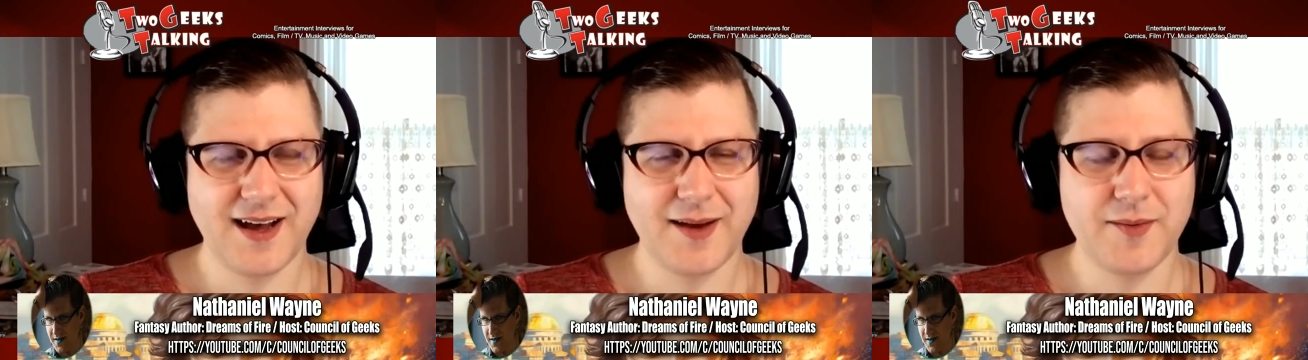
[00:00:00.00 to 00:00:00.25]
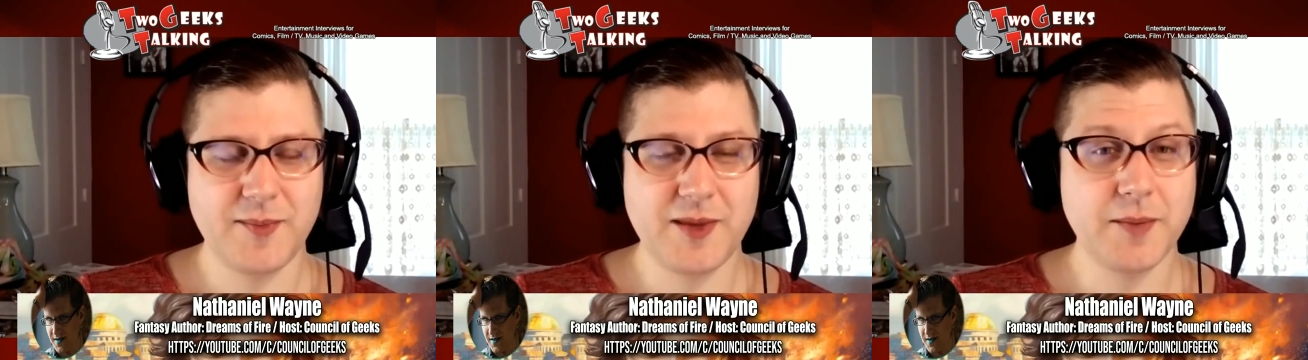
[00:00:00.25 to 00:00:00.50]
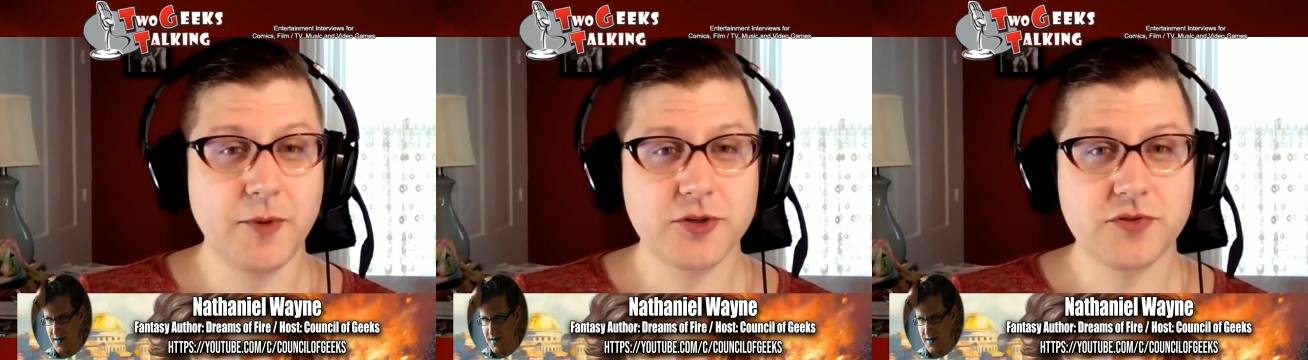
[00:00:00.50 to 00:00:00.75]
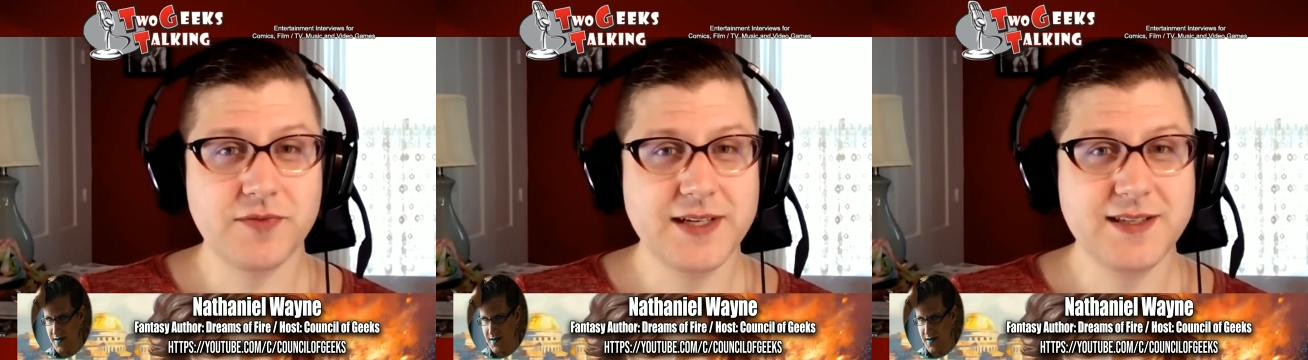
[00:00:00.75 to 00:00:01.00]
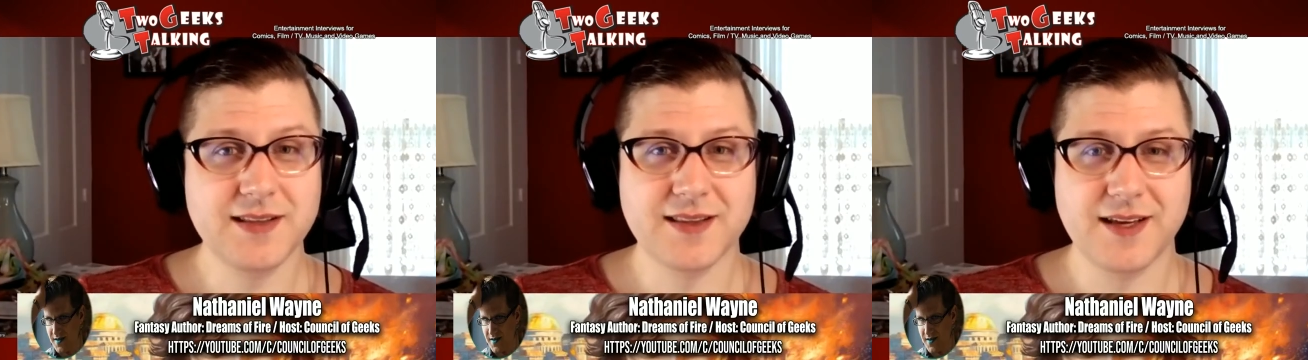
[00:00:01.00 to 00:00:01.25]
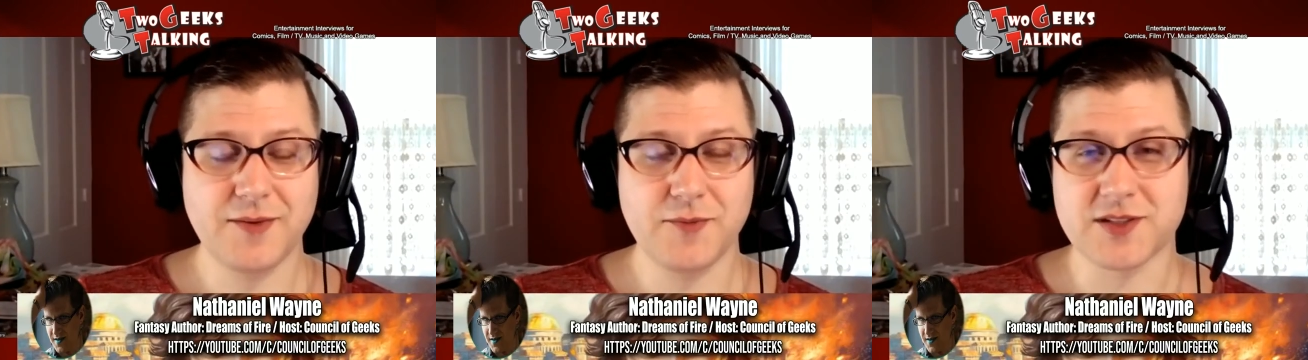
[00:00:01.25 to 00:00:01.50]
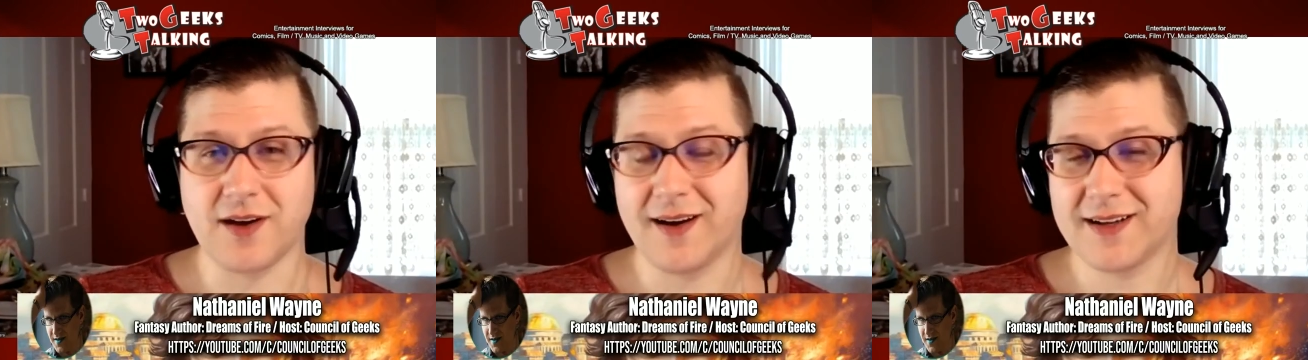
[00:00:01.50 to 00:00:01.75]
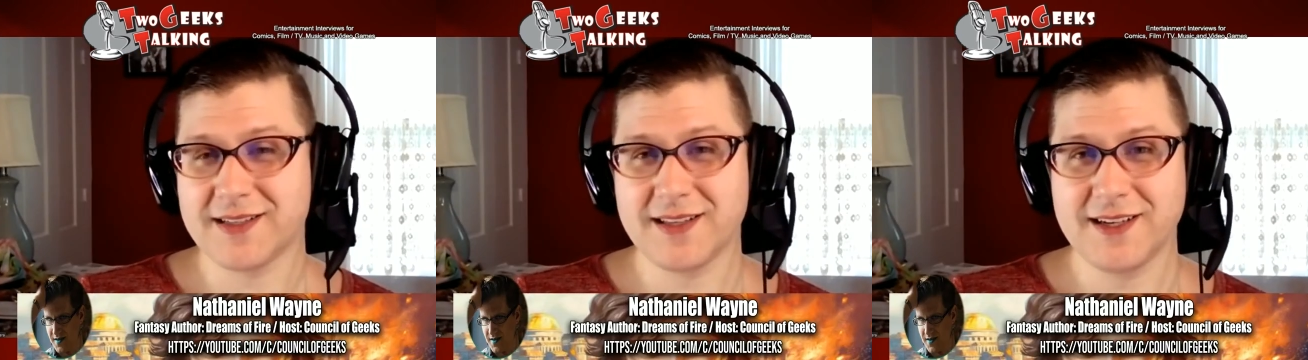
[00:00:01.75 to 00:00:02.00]
Speaker 1: I mean, the most recent thing was
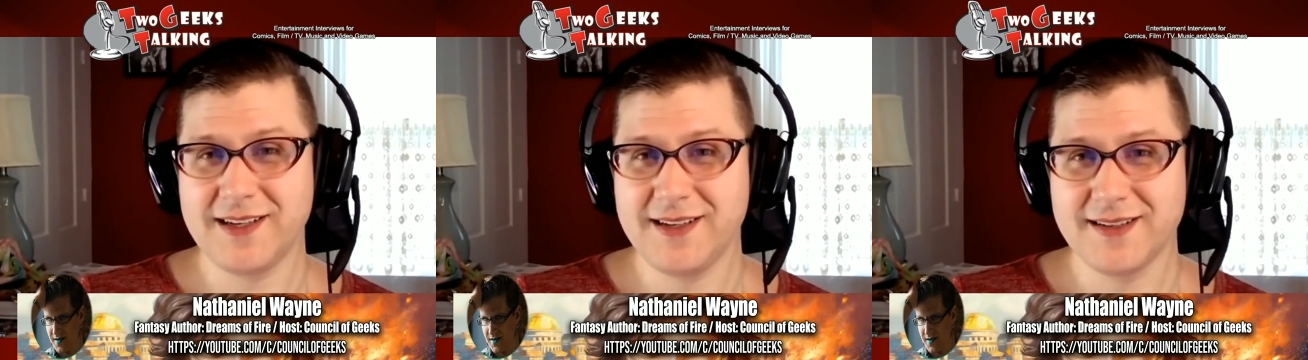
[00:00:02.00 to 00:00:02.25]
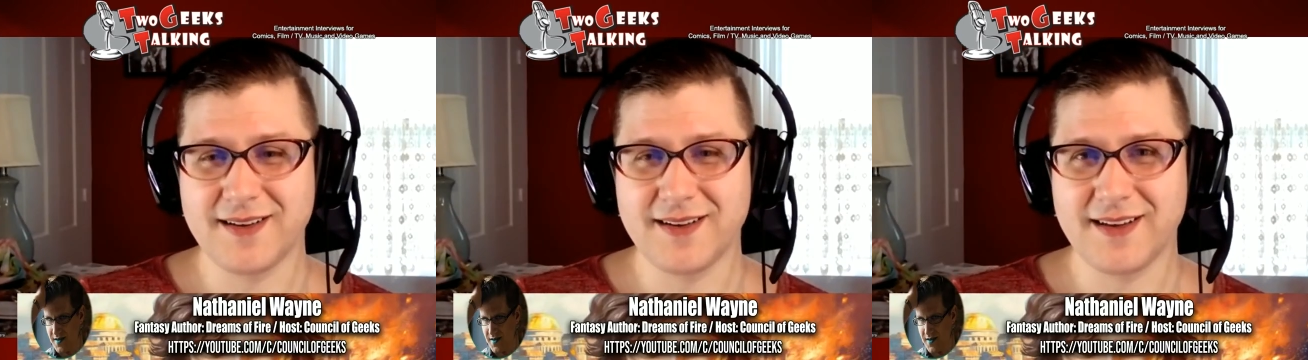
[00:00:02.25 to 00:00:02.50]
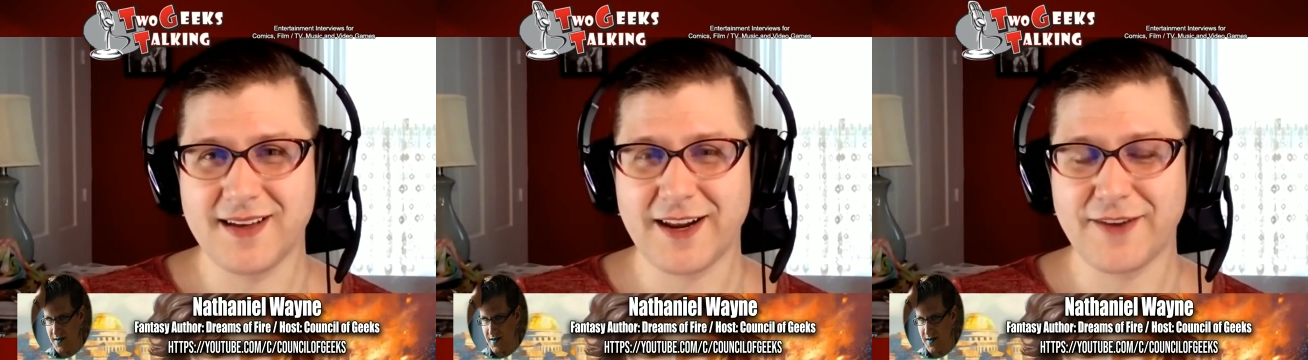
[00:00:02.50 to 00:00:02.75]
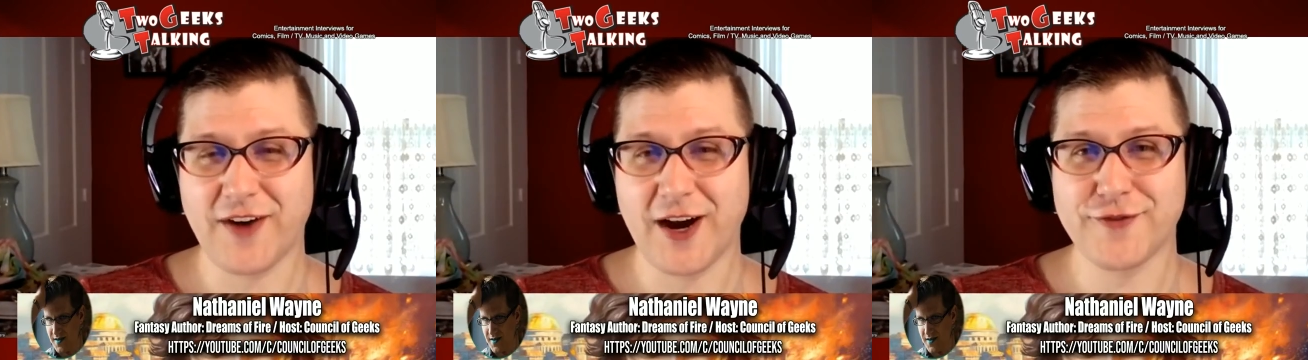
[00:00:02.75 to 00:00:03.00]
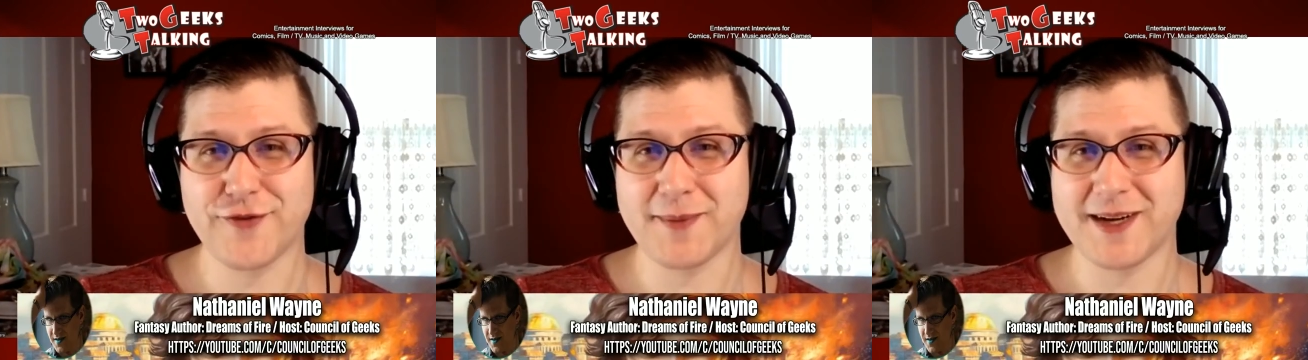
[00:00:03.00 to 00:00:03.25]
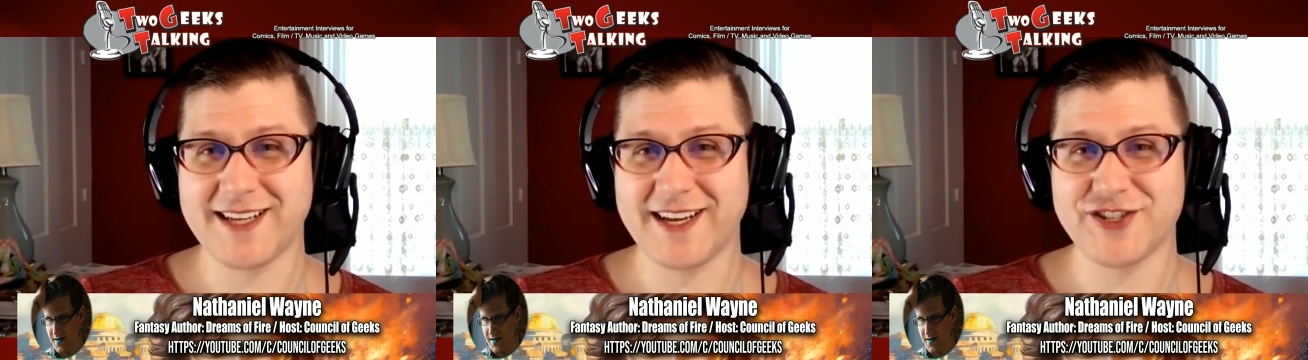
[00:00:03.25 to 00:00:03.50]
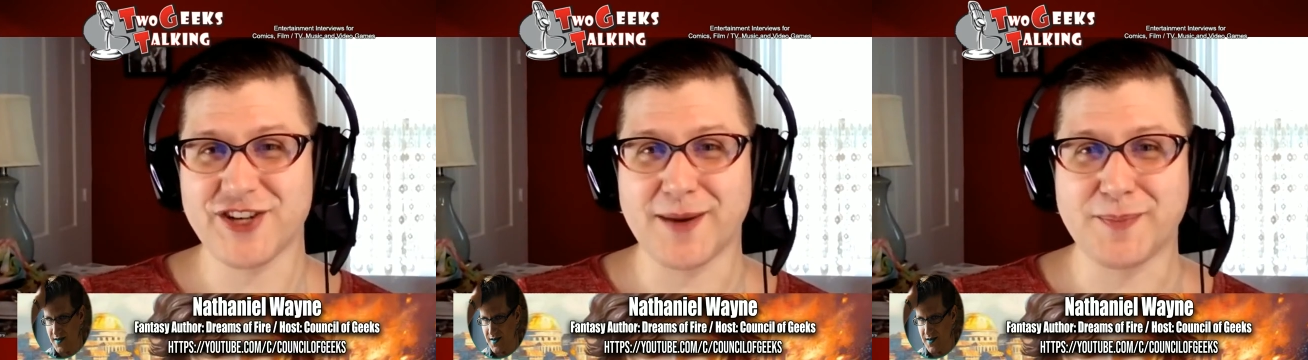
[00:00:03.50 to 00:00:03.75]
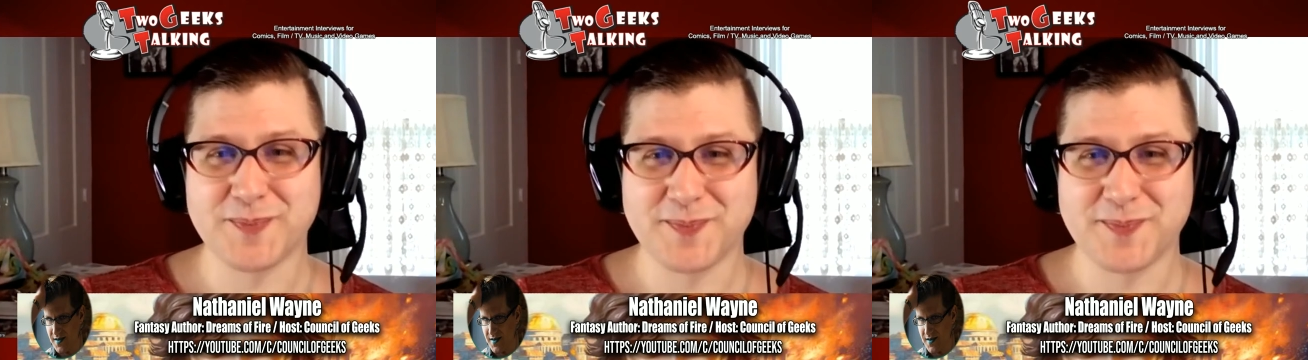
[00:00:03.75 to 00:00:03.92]
honestly getting fired from my day job.